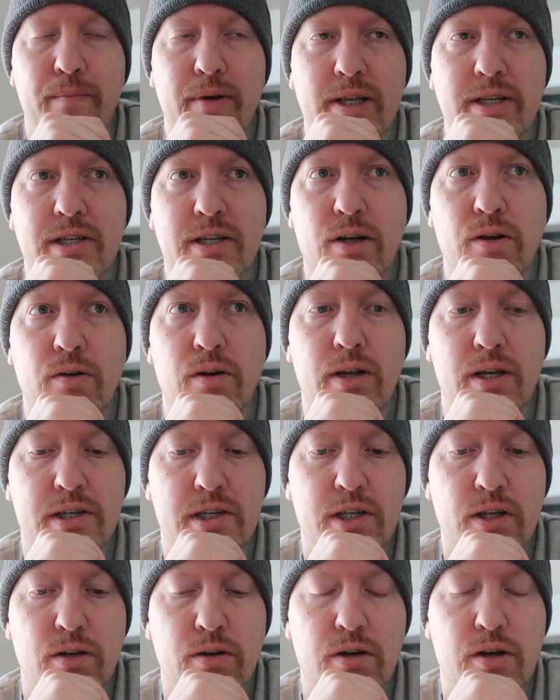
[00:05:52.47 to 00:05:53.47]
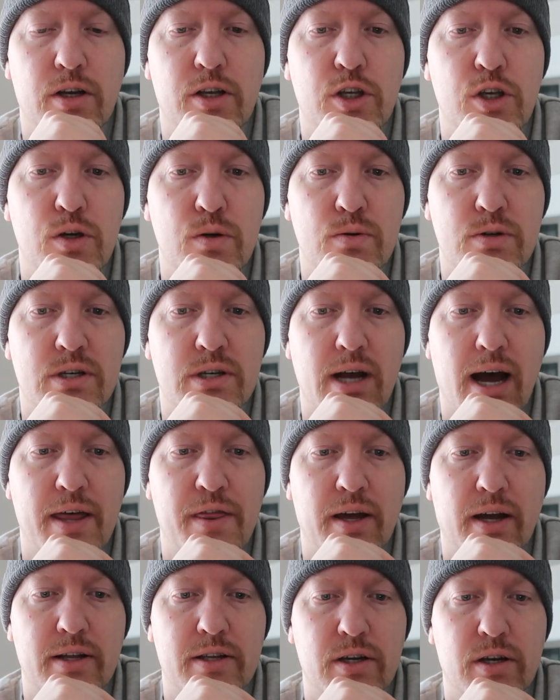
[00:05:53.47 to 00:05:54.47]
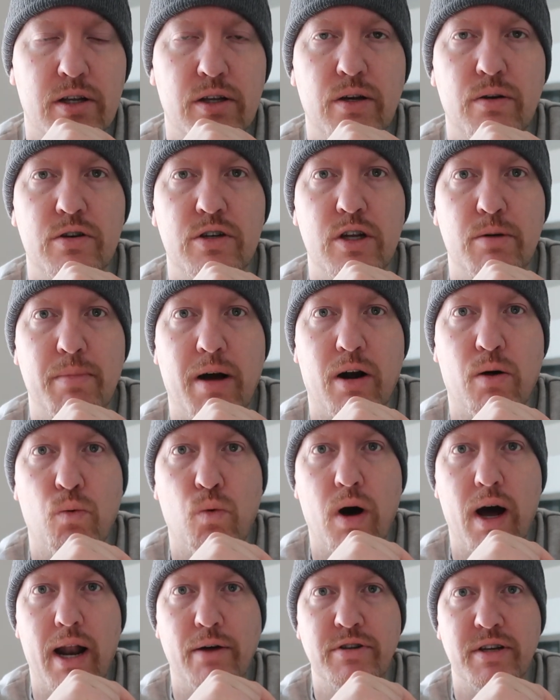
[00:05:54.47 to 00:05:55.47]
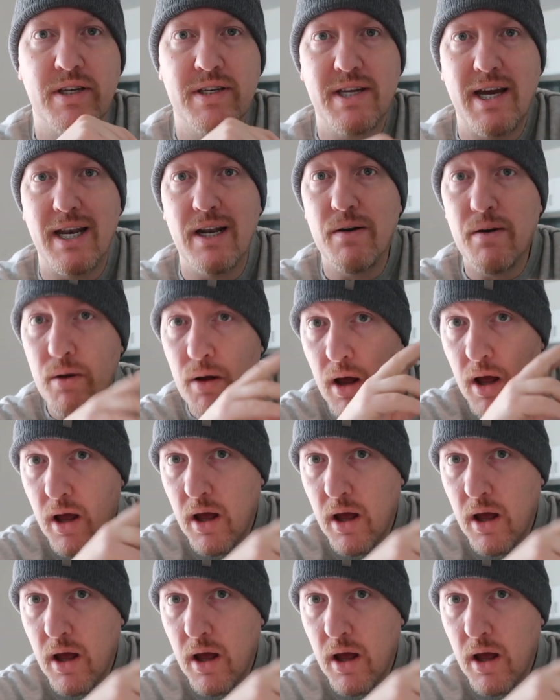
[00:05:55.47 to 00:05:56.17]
it's still a good use. I think it's a good use no matter what. I was excited,